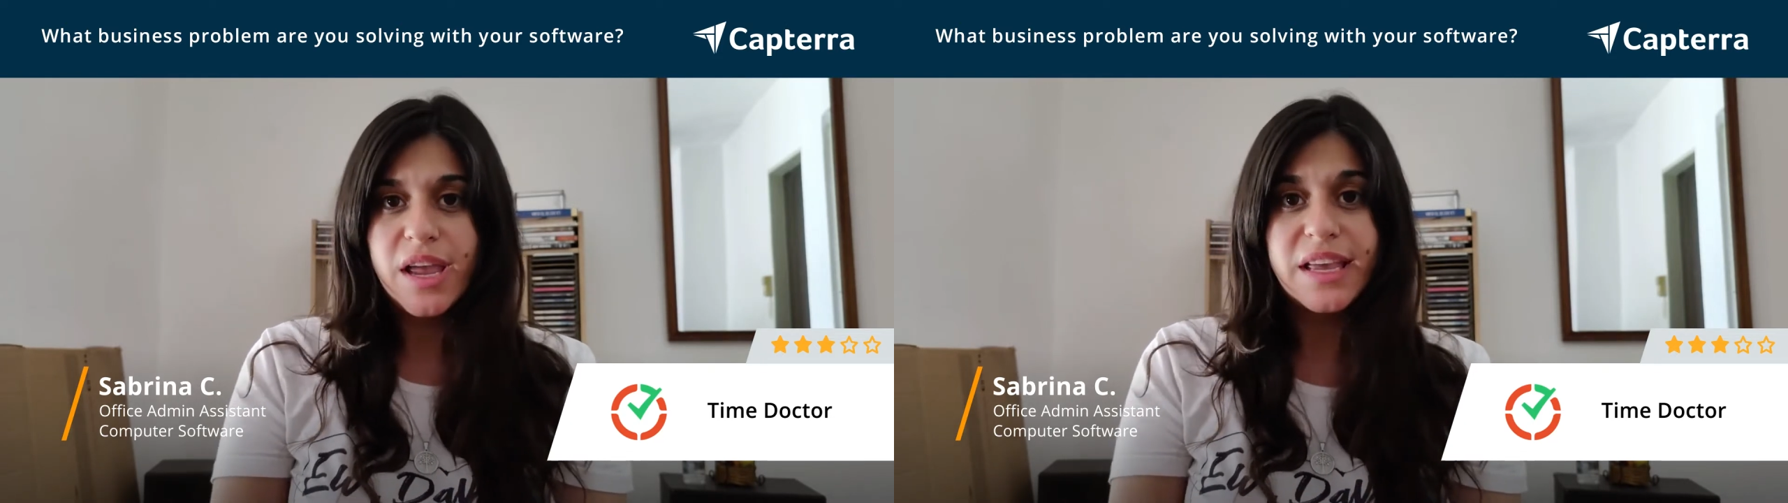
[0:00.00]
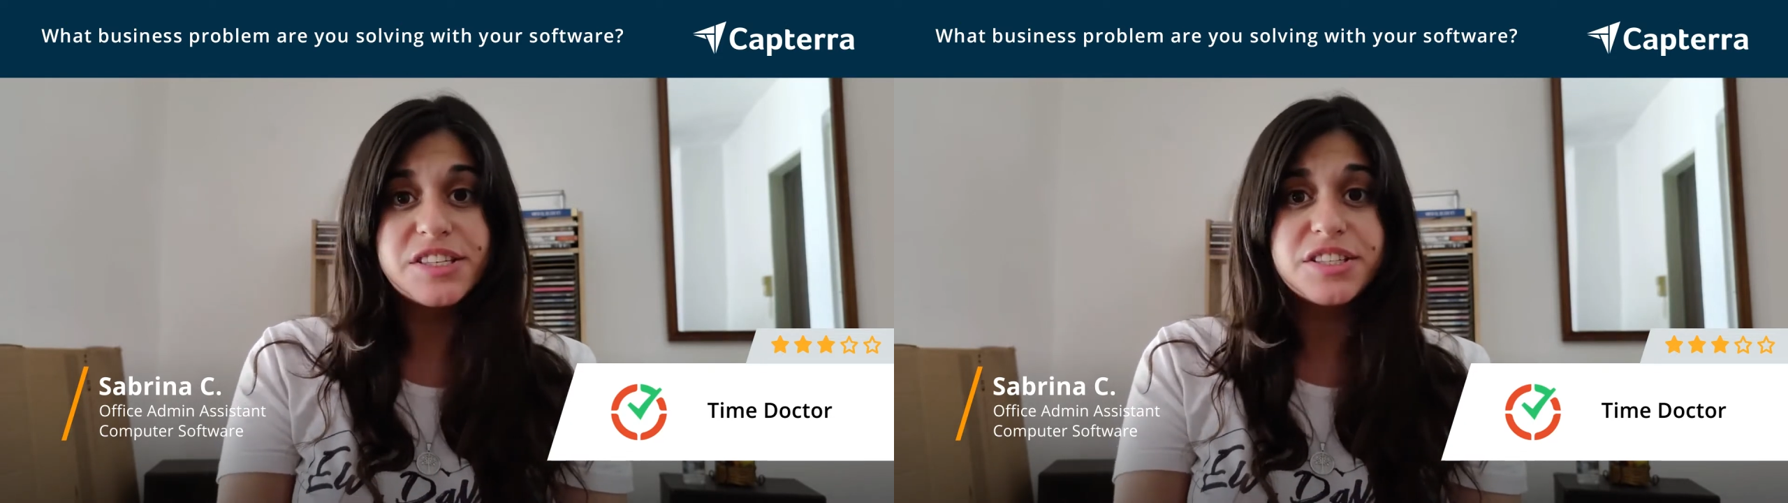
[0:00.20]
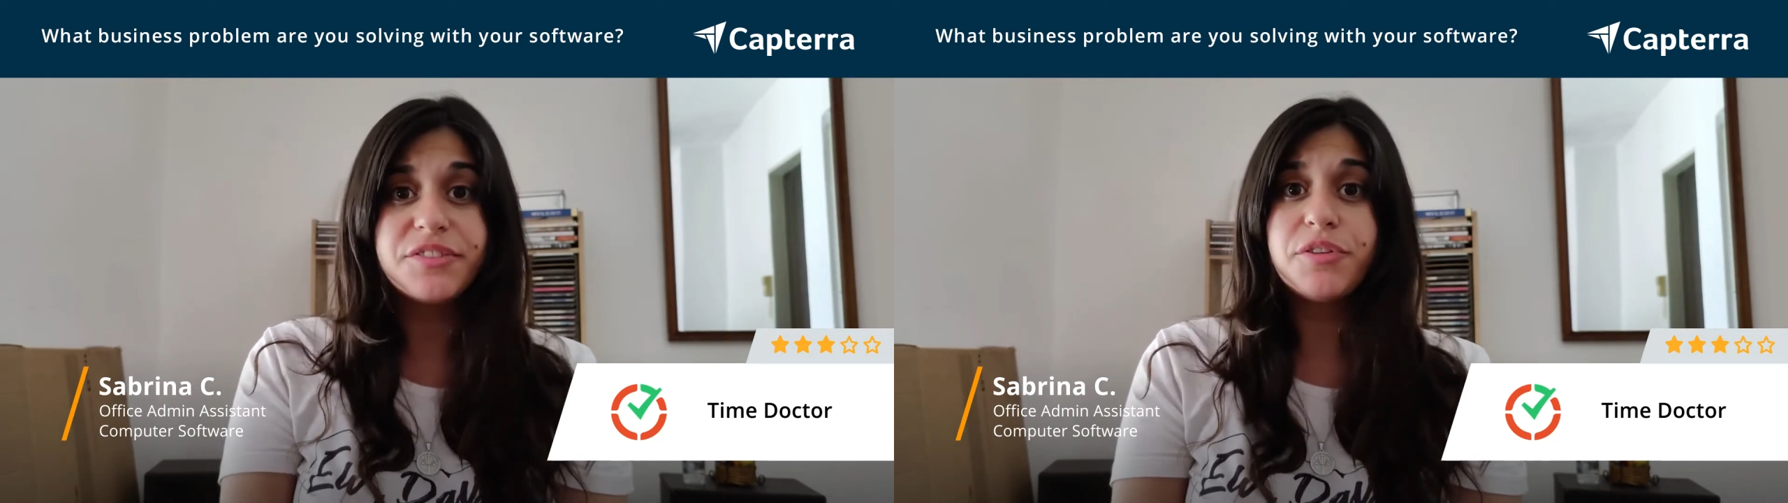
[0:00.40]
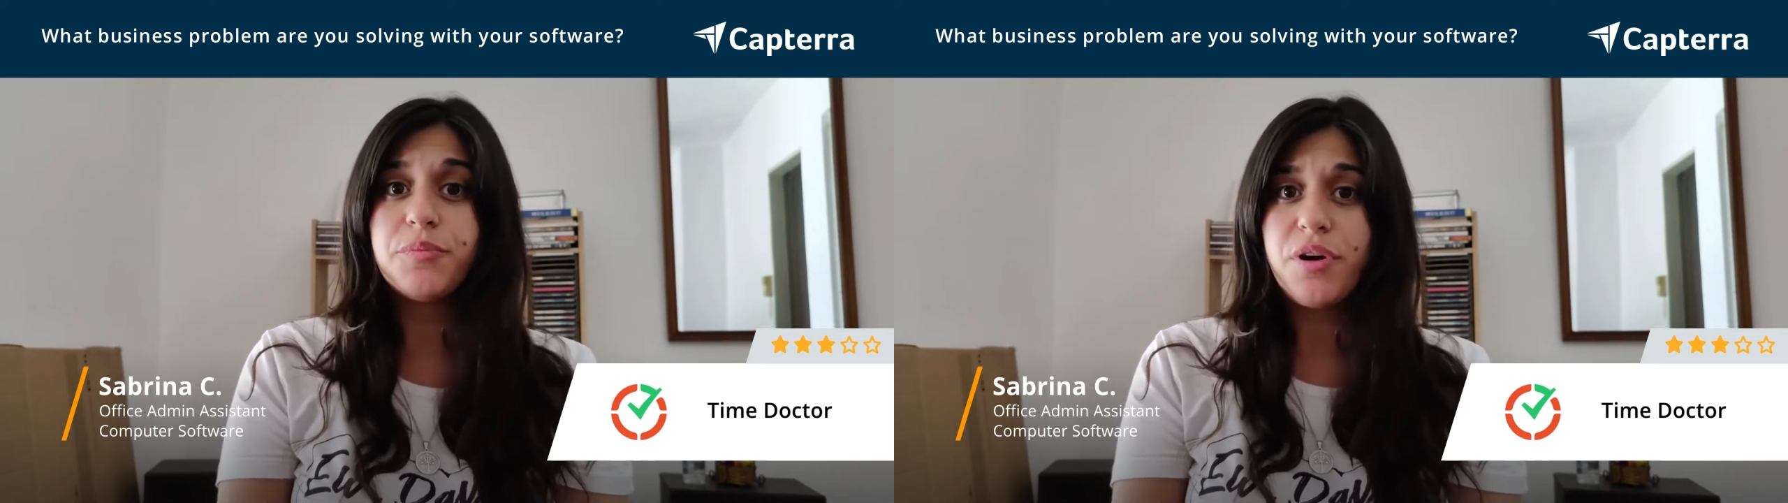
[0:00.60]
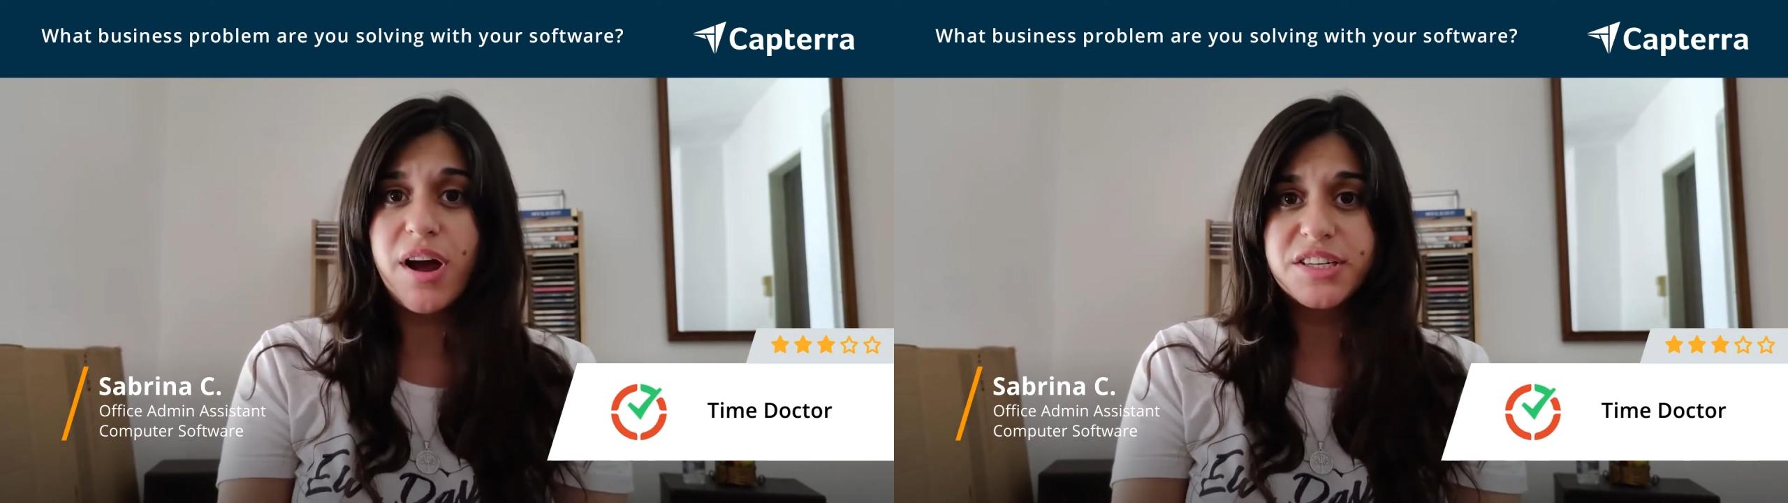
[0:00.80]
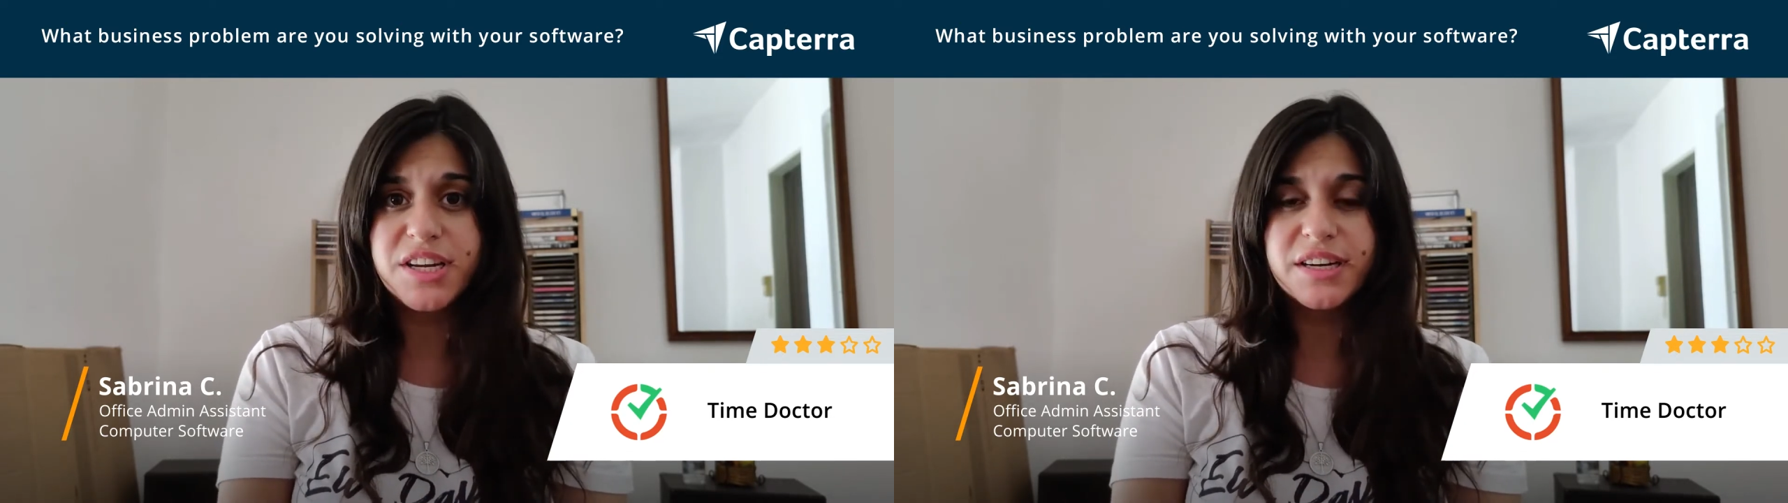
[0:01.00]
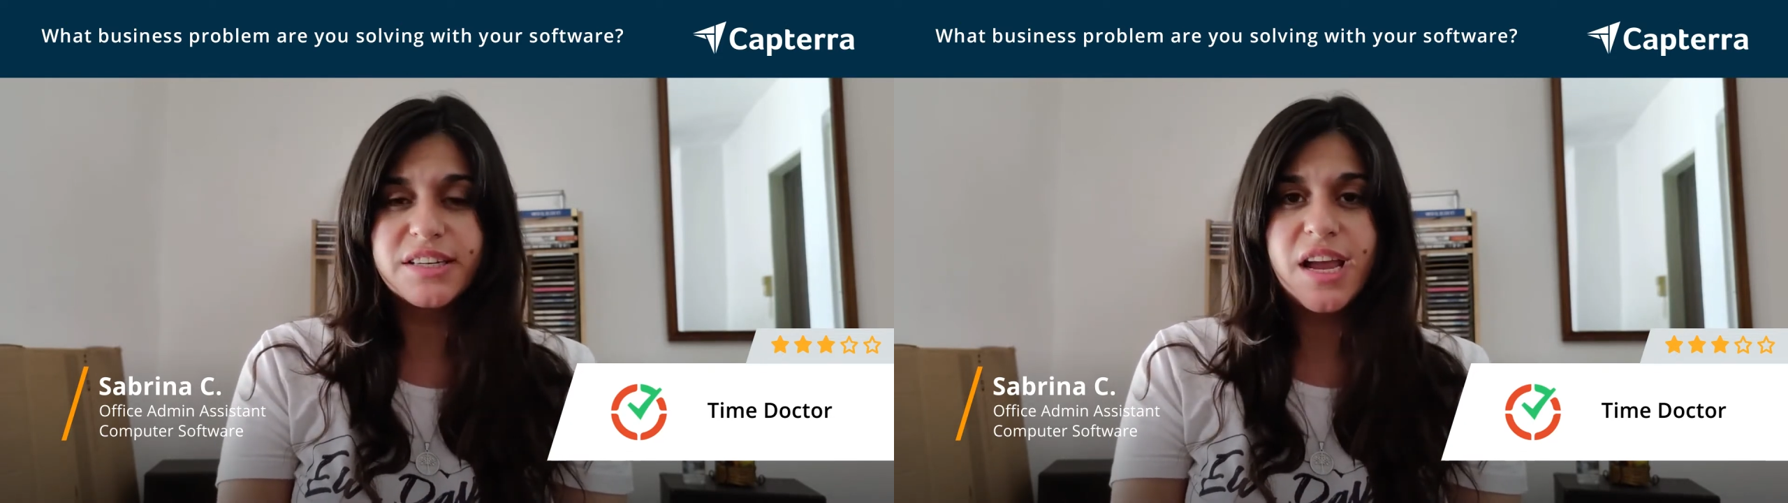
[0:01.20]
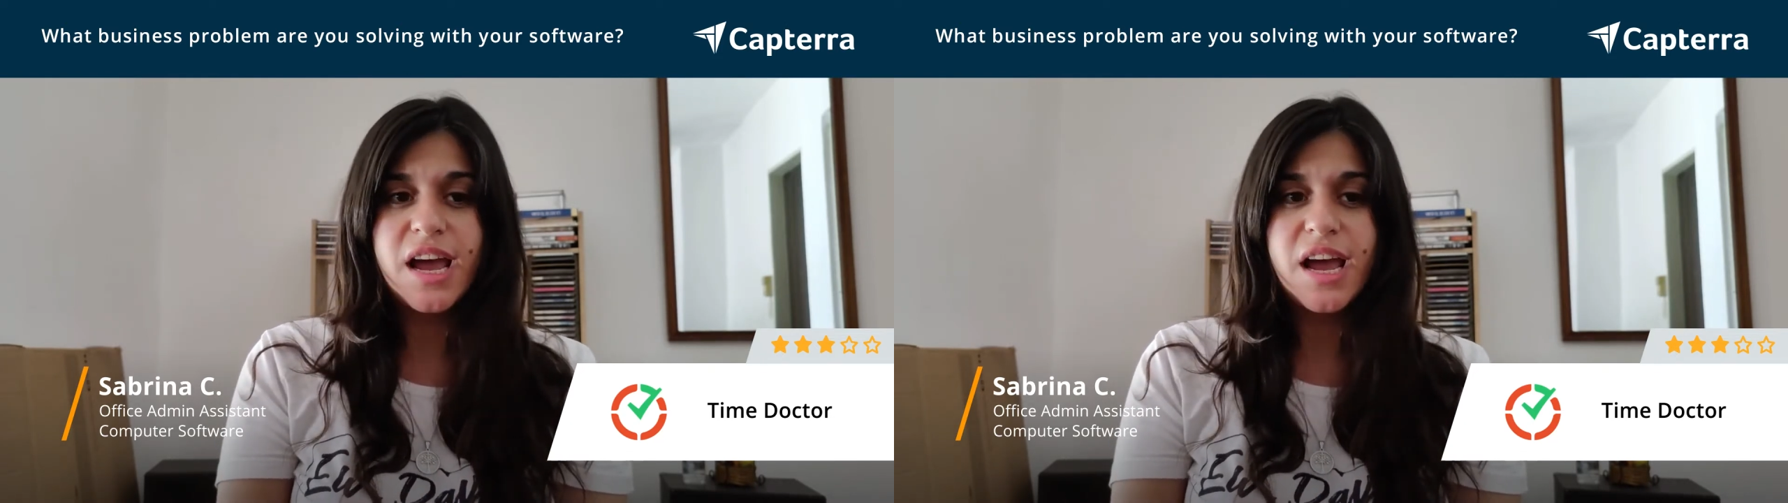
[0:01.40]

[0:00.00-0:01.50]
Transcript: each different project?